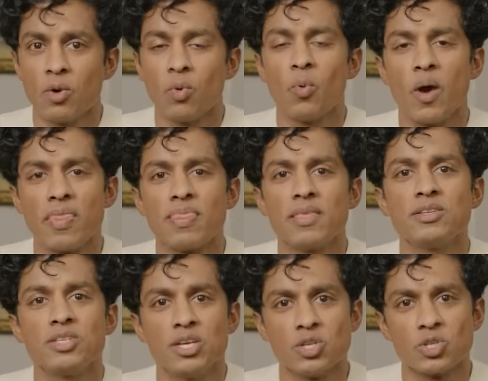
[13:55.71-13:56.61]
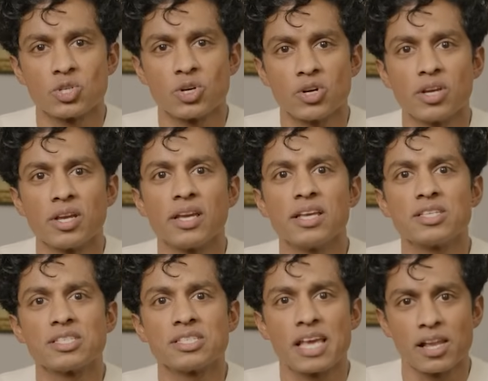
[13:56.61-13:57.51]
when the teacher
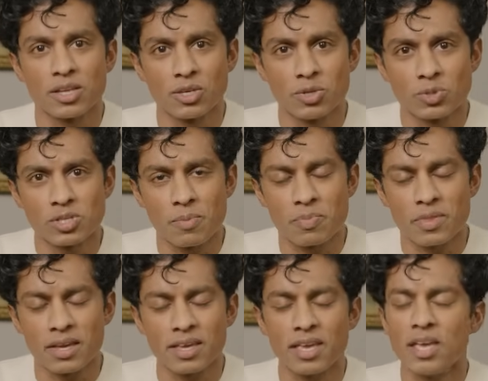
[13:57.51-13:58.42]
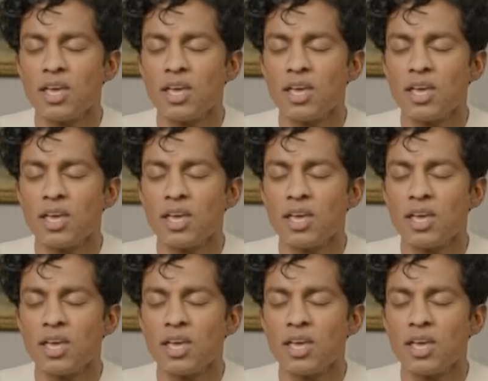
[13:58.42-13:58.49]
is telling you something.